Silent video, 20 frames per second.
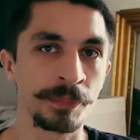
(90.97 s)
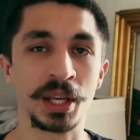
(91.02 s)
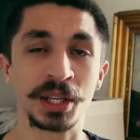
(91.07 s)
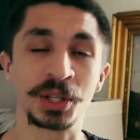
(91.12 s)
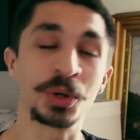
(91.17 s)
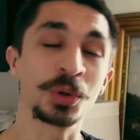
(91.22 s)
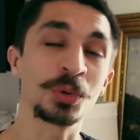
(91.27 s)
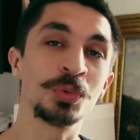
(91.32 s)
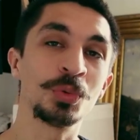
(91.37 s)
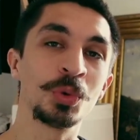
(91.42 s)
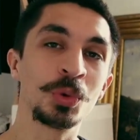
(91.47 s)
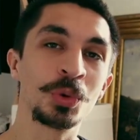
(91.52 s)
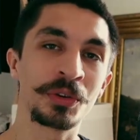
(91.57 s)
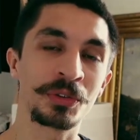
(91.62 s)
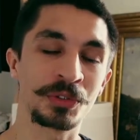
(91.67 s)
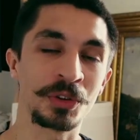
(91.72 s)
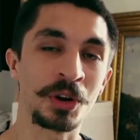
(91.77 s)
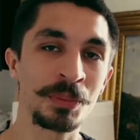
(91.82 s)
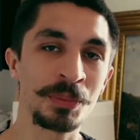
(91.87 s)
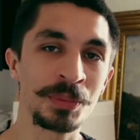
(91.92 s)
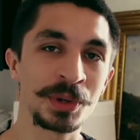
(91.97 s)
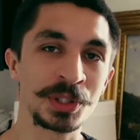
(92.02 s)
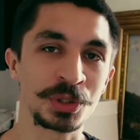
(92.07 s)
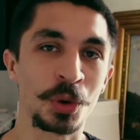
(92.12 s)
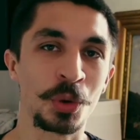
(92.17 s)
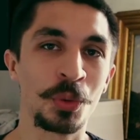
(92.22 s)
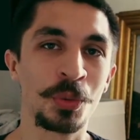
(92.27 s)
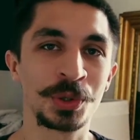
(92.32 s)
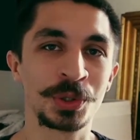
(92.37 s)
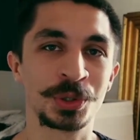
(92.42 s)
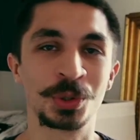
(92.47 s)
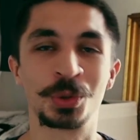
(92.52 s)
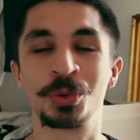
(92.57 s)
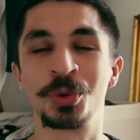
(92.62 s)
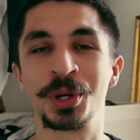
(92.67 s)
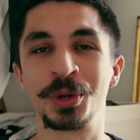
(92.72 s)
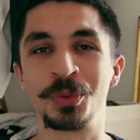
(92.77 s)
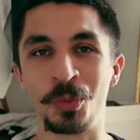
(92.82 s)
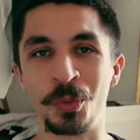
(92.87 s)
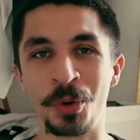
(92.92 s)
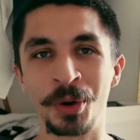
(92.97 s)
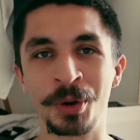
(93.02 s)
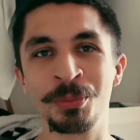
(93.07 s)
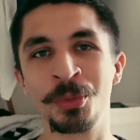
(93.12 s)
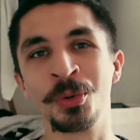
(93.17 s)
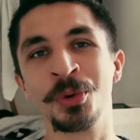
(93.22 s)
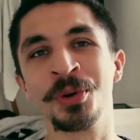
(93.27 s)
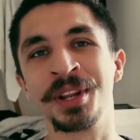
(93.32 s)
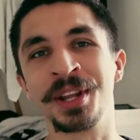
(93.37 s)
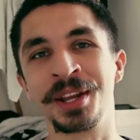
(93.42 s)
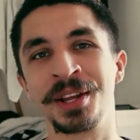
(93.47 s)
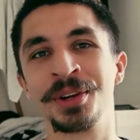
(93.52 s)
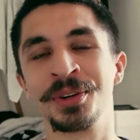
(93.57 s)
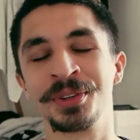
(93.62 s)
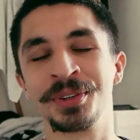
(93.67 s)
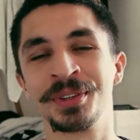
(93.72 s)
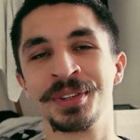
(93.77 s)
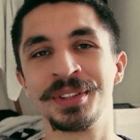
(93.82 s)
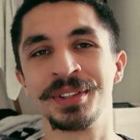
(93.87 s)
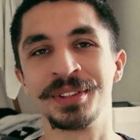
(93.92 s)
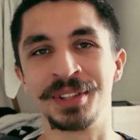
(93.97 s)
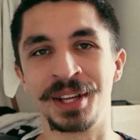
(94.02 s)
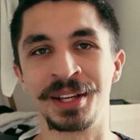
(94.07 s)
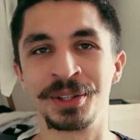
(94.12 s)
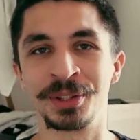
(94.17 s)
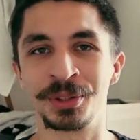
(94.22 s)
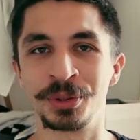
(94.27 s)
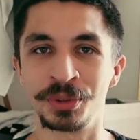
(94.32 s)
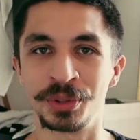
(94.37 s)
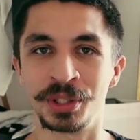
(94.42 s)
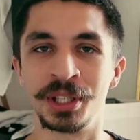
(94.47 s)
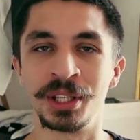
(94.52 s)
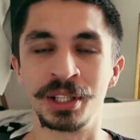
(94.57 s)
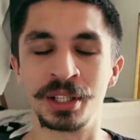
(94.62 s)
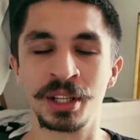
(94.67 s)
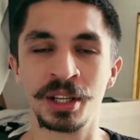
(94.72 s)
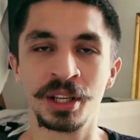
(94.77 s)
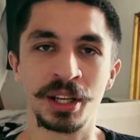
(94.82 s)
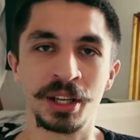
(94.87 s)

A good rule of thumb is always to create one more layer than you need.